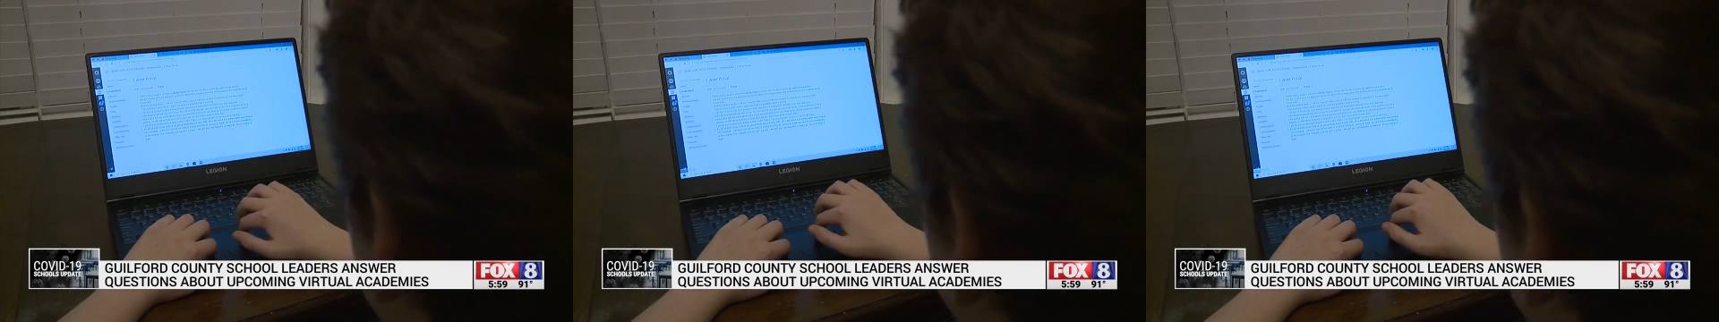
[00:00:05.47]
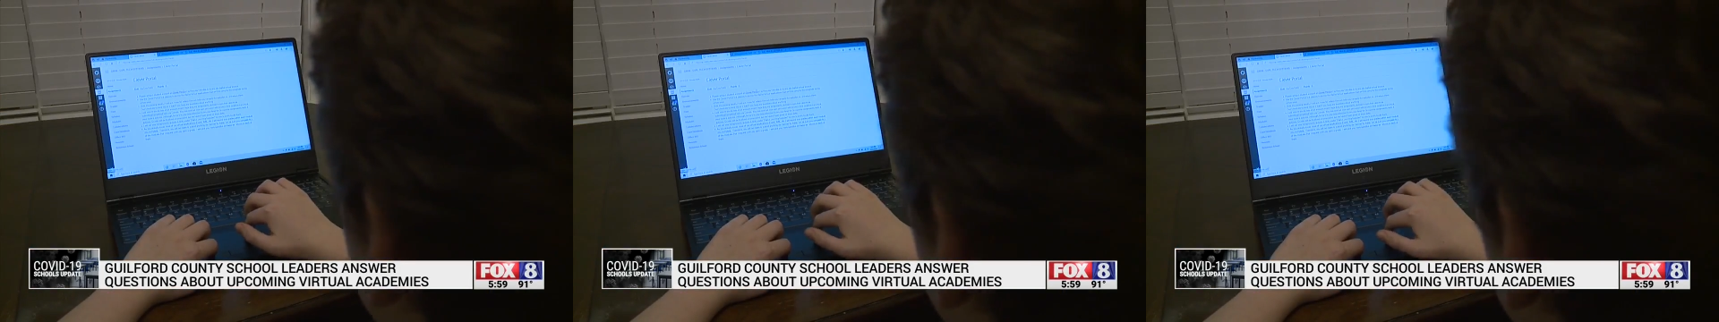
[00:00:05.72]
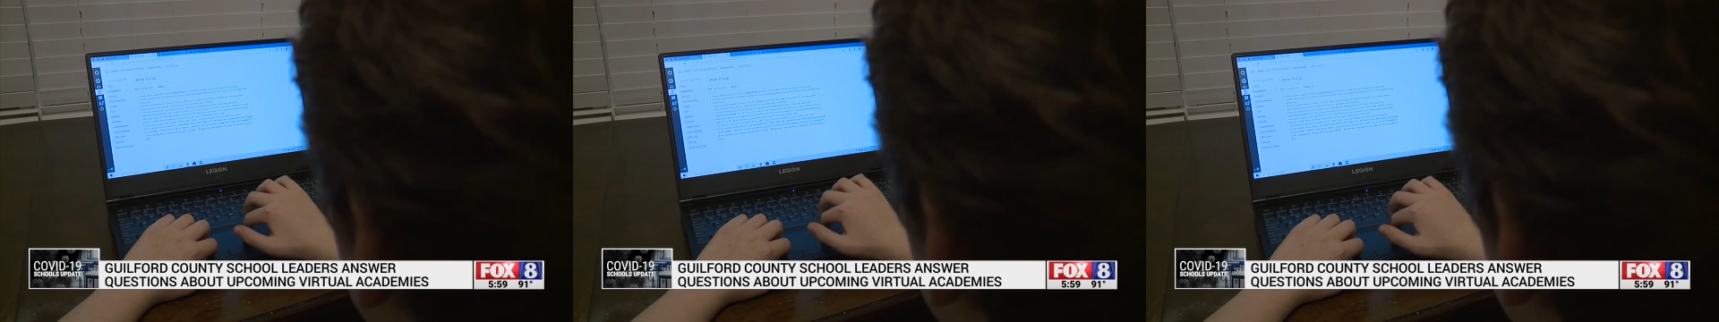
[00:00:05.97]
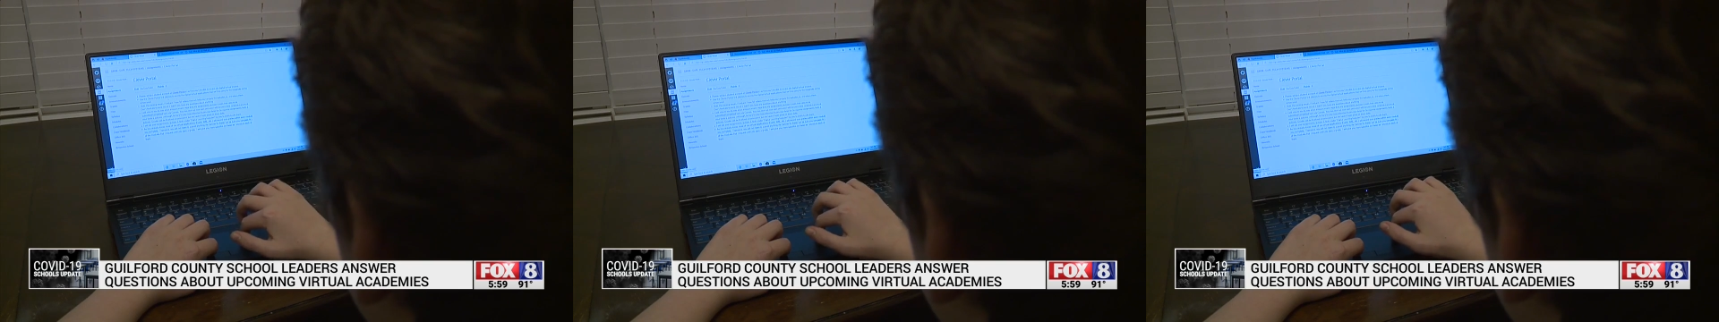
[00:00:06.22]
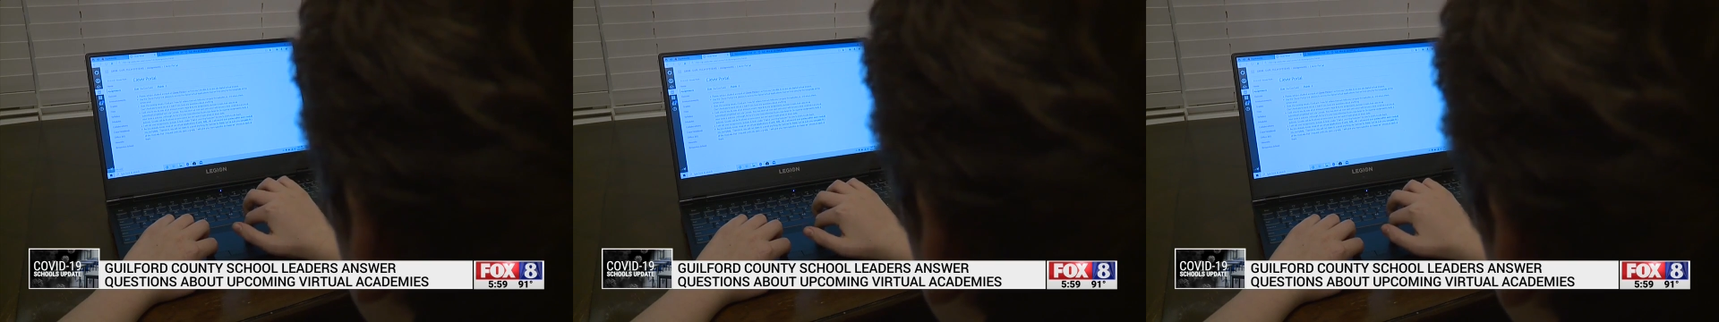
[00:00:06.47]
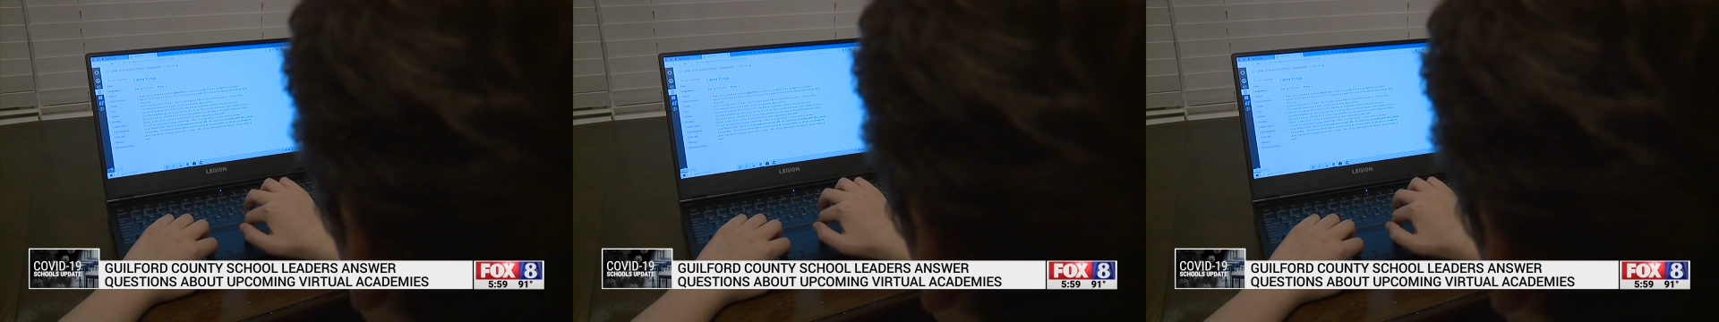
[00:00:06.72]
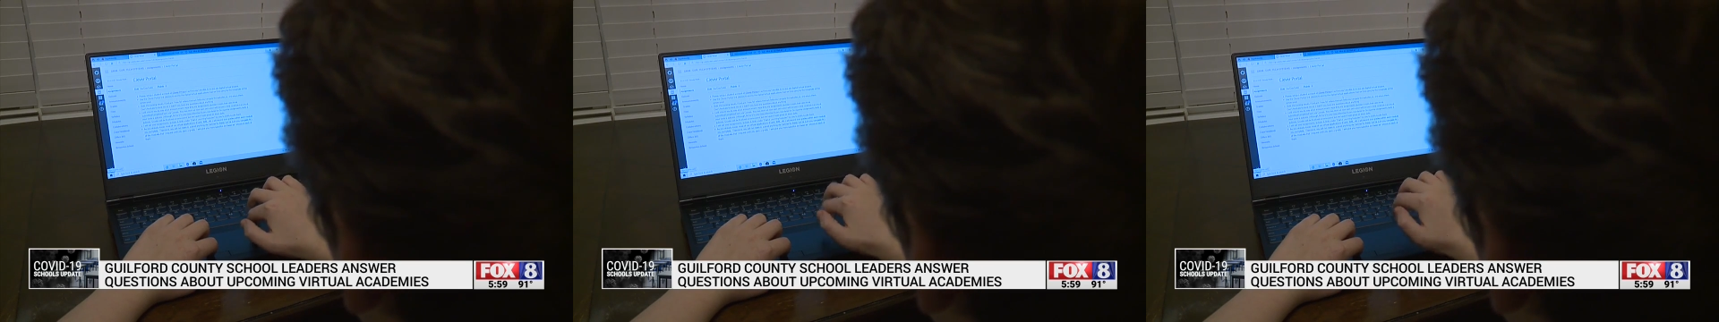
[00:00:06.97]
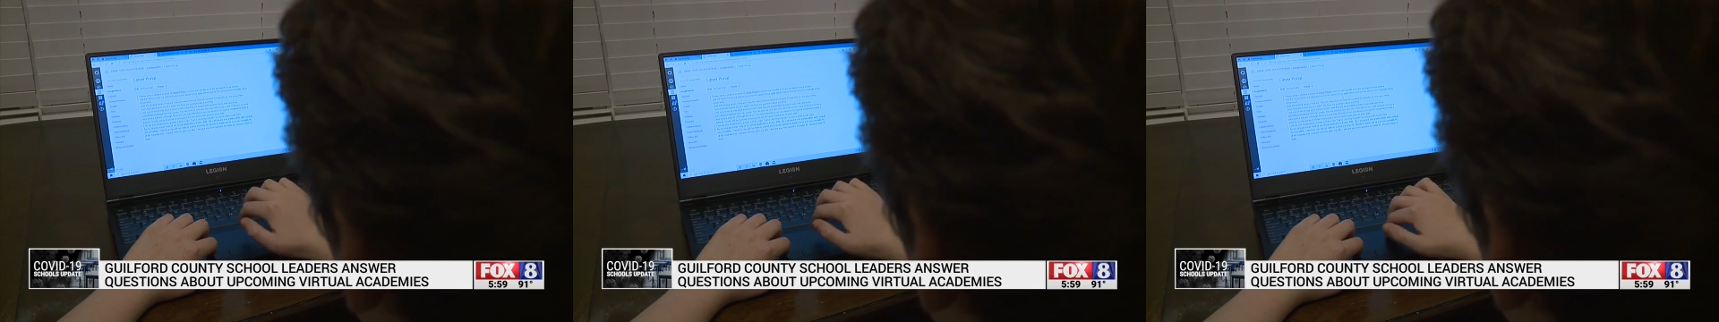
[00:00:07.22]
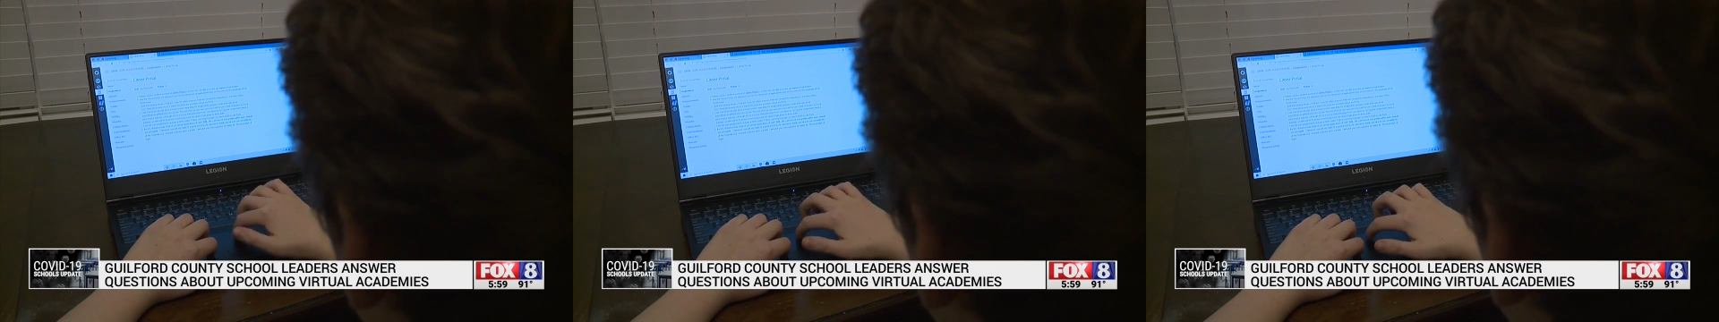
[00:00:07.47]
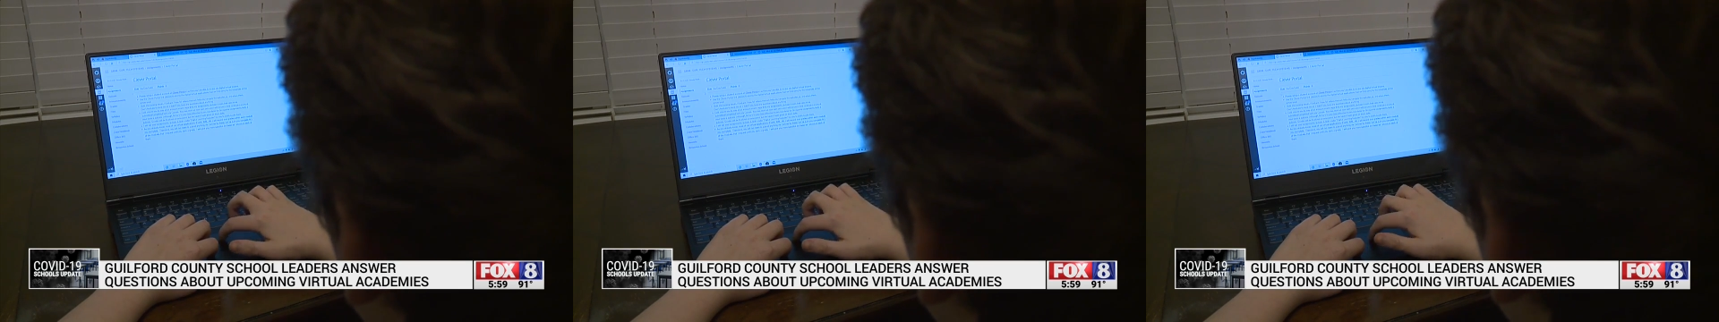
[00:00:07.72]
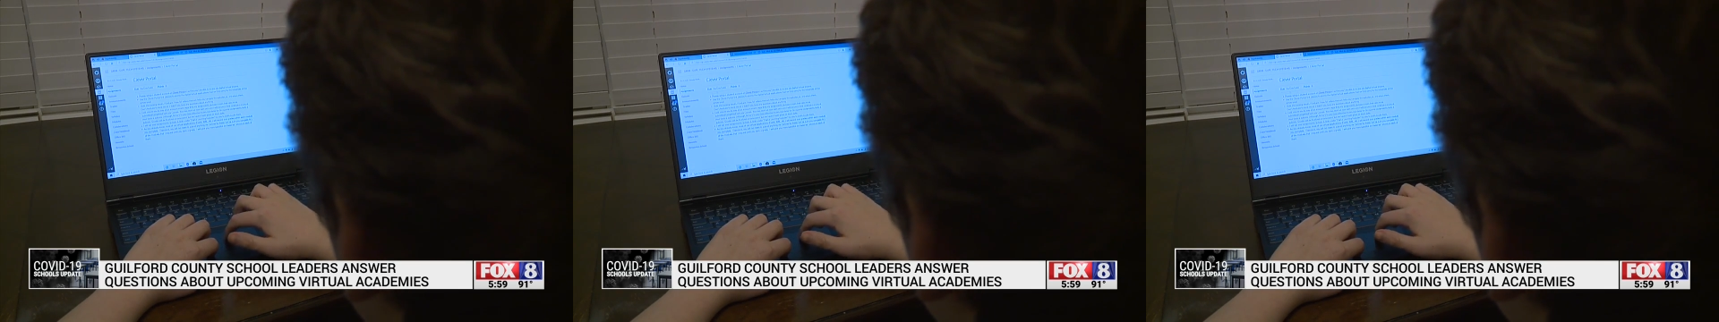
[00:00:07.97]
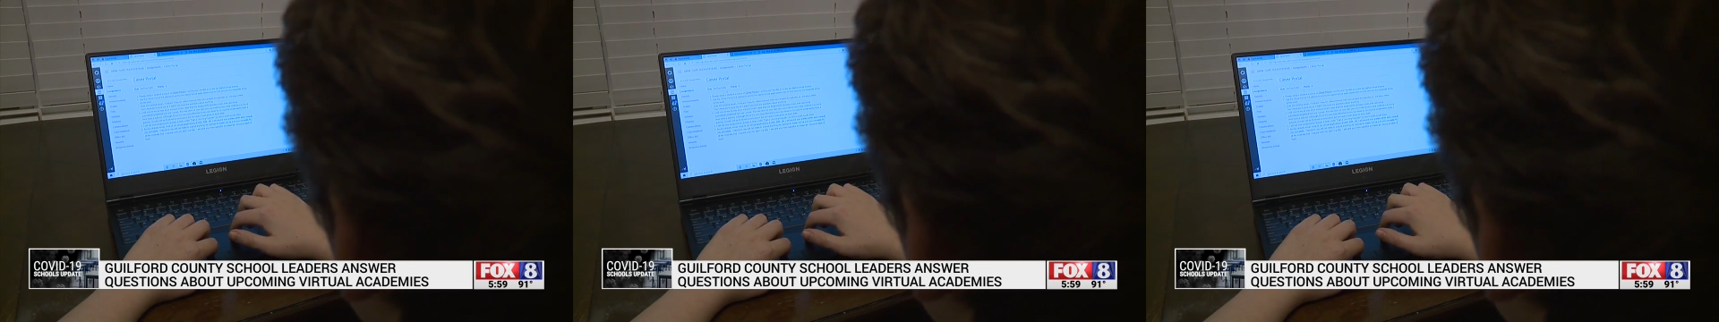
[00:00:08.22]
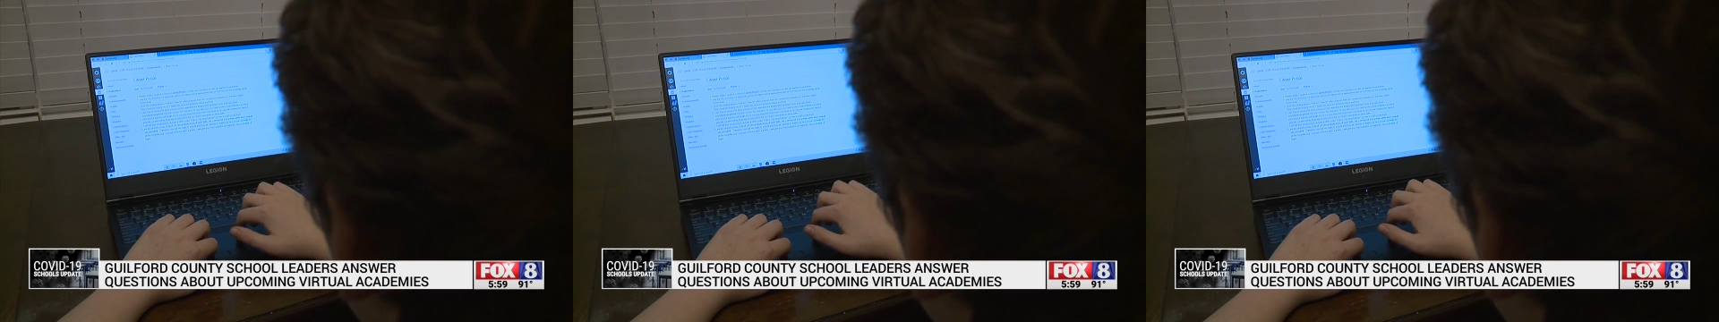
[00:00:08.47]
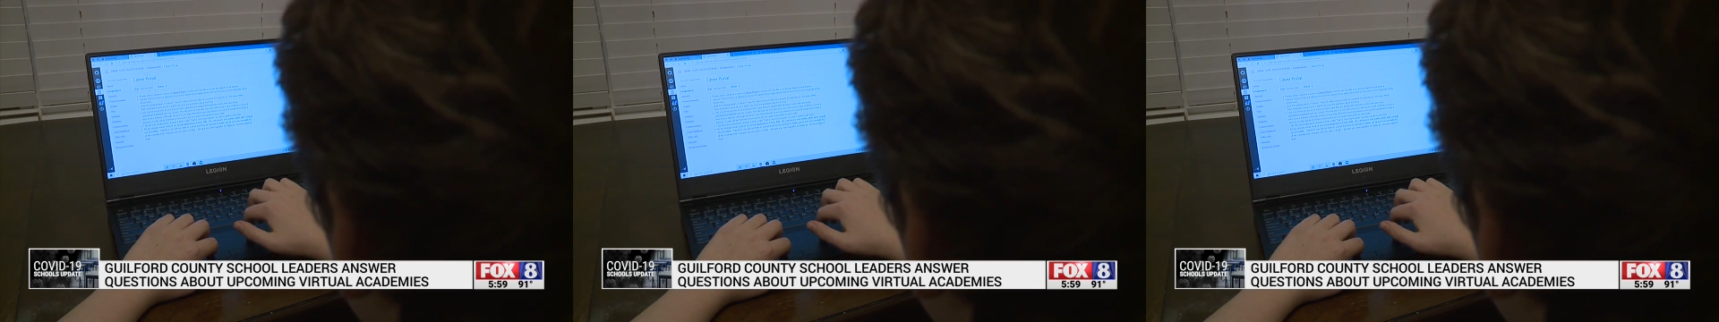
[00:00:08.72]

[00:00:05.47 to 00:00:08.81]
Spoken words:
[unreadable: no face in view]